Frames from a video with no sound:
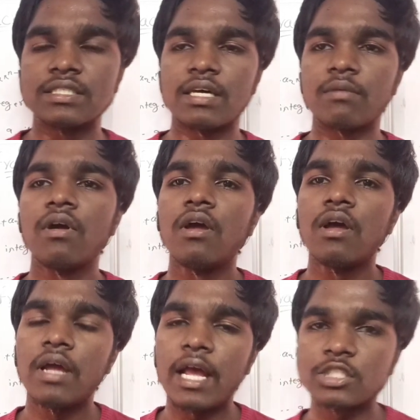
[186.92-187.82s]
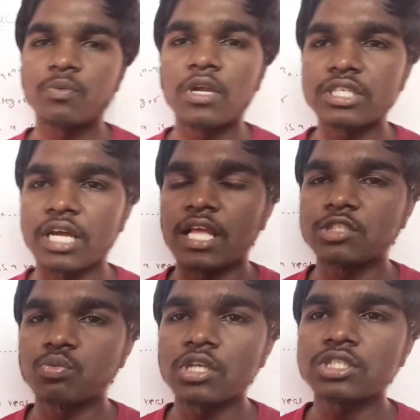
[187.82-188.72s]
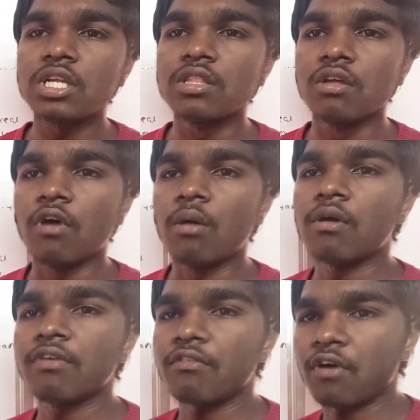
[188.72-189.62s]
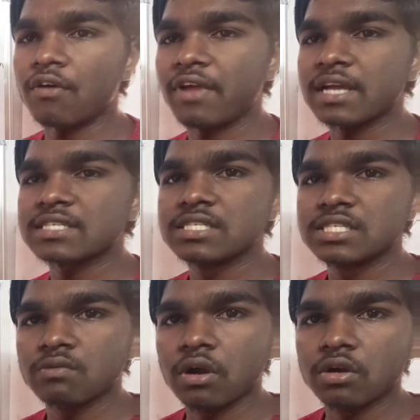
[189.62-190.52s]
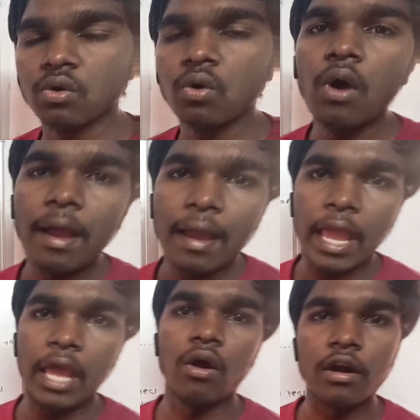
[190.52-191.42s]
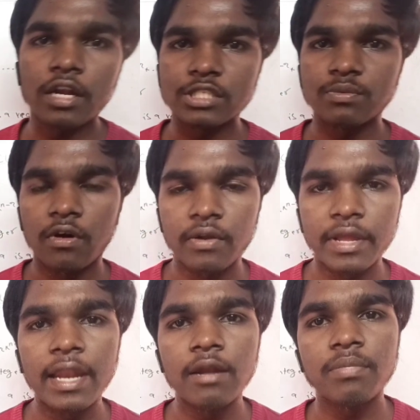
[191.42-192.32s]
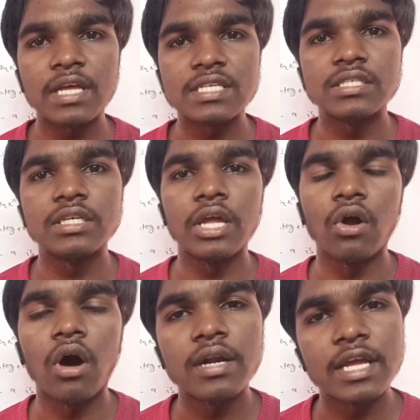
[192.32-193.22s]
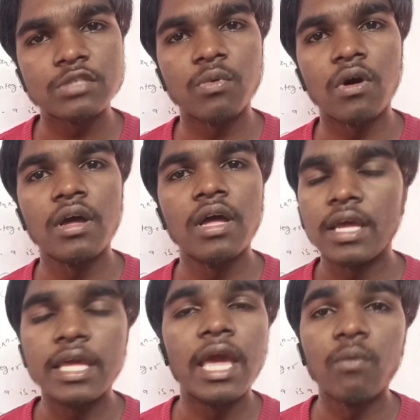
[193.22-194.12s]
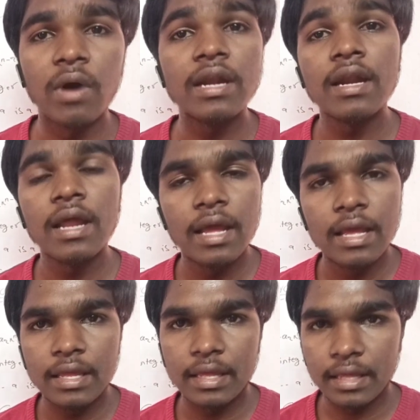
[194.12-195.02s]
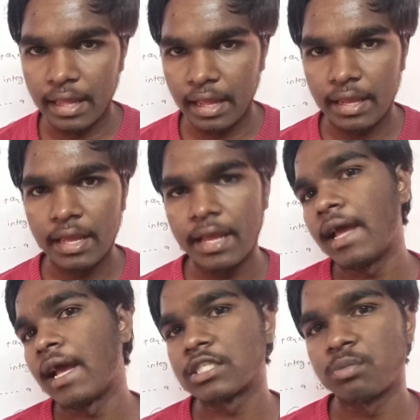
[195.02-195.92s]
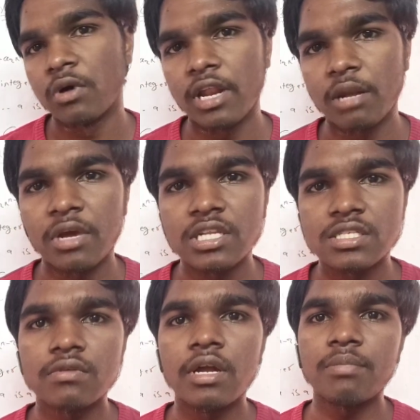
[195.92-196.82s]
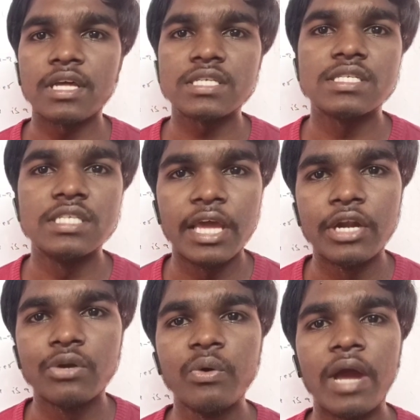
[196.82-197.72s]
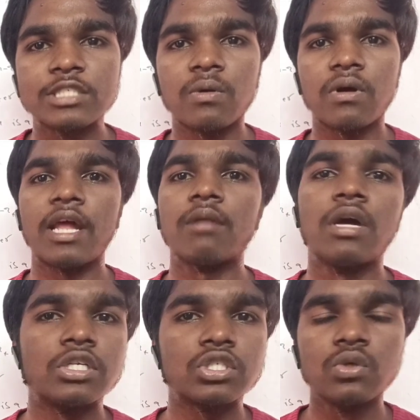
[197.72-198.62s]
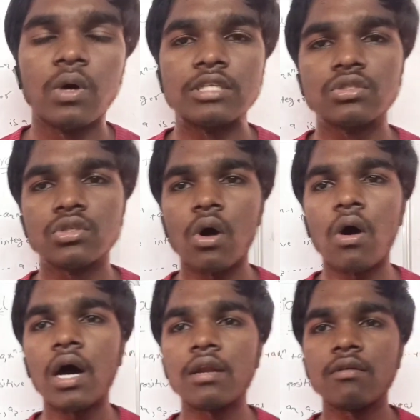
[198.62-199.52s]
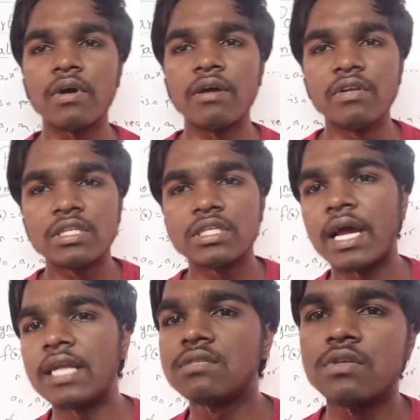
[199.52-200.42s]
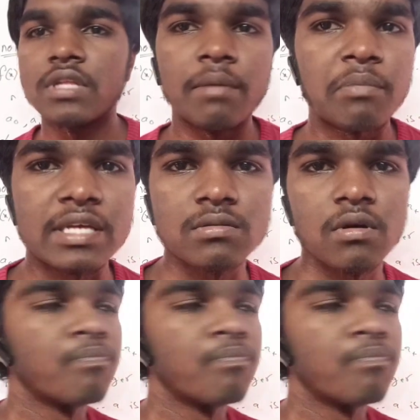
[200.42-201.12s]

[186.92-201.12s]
an expression in the form of f of x is equal to a0 x power n plus a0 x power a1 x power n minus 1 plus a2 x power n minus 2 and so on, which ends with a plus